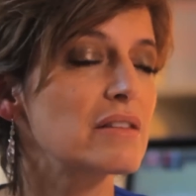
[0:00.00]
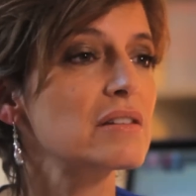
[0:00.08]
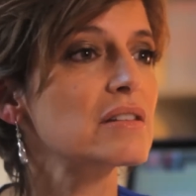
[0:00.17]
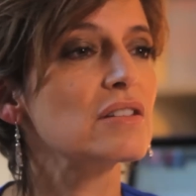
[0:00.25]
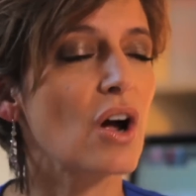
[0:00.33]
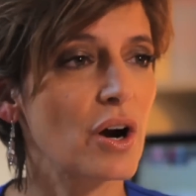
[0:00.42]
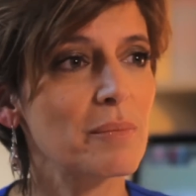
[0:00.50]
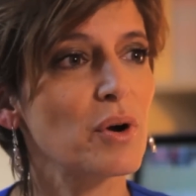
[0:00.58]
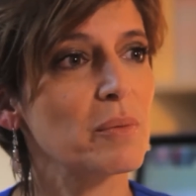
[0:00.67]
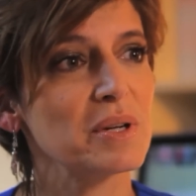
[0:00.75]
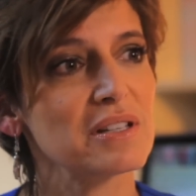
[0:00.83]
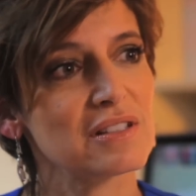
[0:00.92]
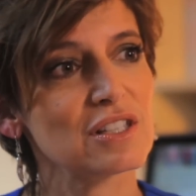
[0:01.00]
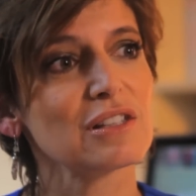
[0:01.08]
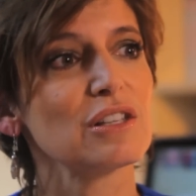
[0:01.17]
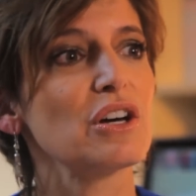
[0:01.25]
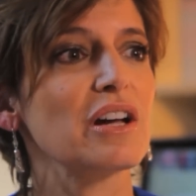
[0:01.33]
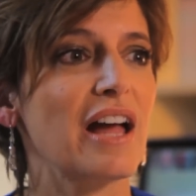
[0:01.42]
This is our moment to
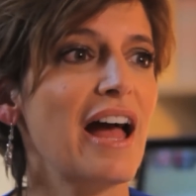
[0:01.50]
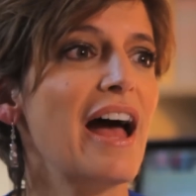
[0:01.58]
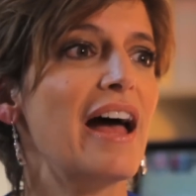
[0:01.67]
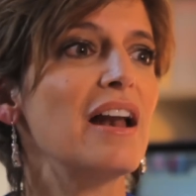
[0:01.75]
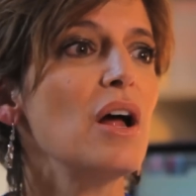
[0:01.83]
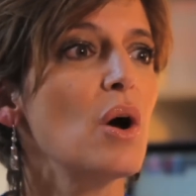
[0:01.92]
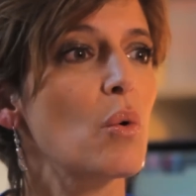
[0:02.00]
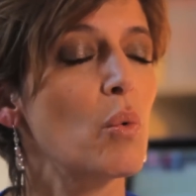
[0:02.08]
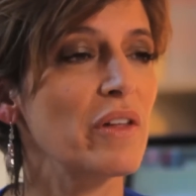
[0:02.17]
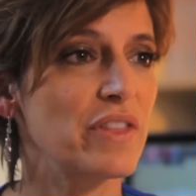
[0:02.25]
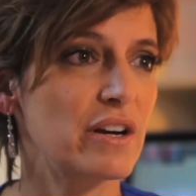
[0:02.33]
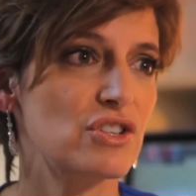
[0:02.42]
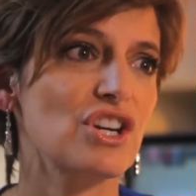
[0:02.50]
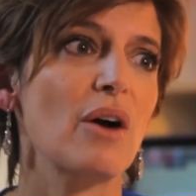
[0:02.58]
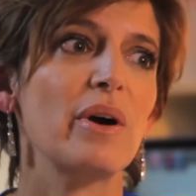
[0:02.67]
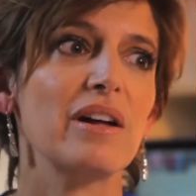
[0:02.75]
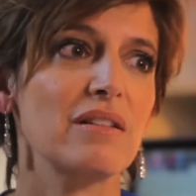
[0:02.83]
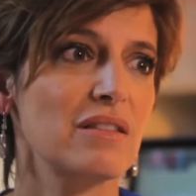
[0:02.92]
look at what they're
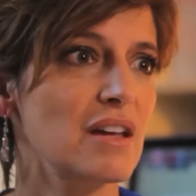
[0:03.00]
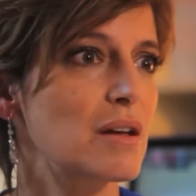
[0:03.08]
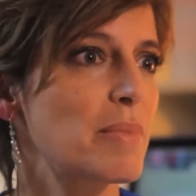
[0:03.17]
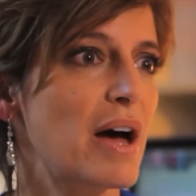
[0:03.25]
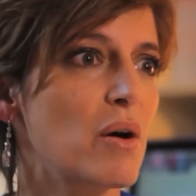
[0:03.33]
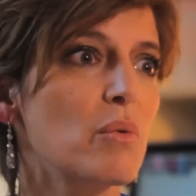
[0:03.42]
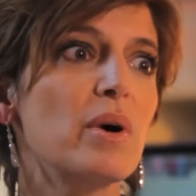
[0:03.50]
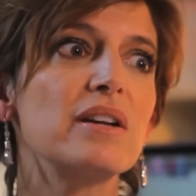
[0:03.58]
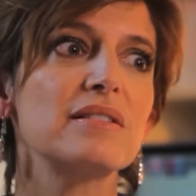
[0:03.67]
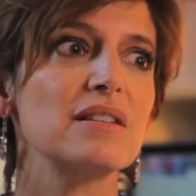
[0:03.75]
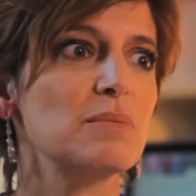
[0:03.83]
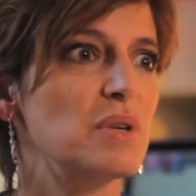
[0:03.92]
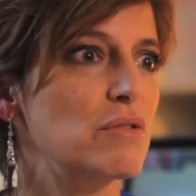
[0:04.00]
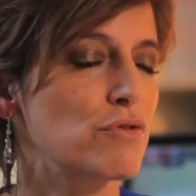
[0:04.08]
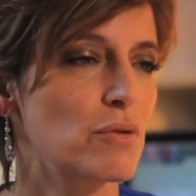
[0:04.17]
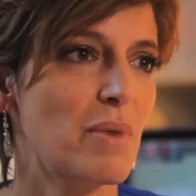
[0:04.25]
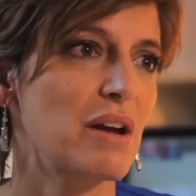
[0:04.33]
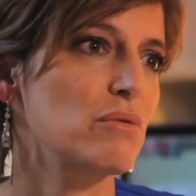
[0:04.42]
showing, think about what does this mean for my